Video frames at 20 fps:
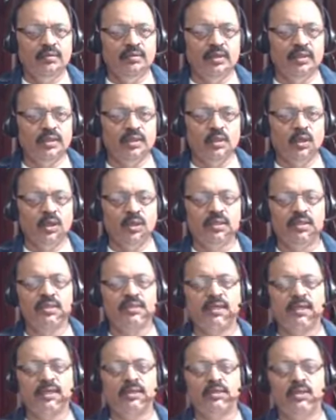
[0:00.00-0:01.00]
Even the all
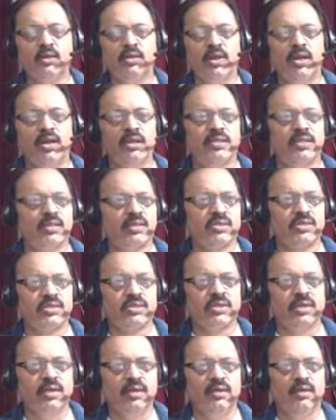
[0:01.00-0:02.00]
the psychoanalysis
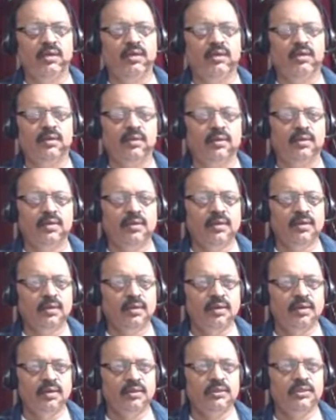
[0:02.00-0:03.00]

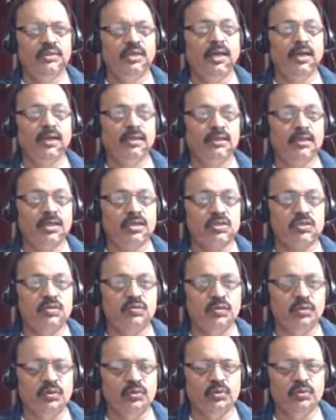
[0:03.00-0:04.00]
share this
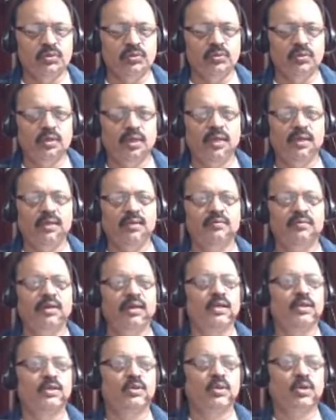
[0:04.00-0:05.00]
view, and
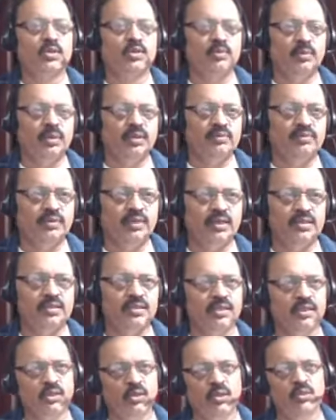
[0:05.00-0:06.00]
when I talk to my
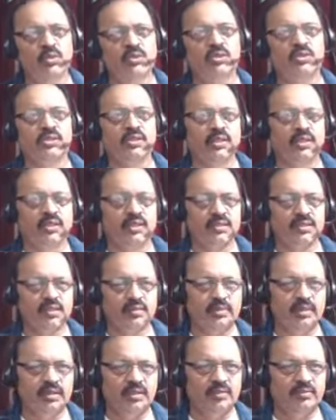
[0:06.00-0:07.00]
friends, they also share the
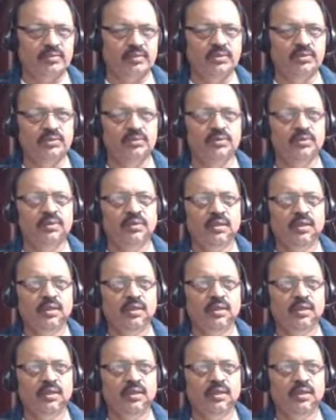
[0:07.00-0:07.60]
similar view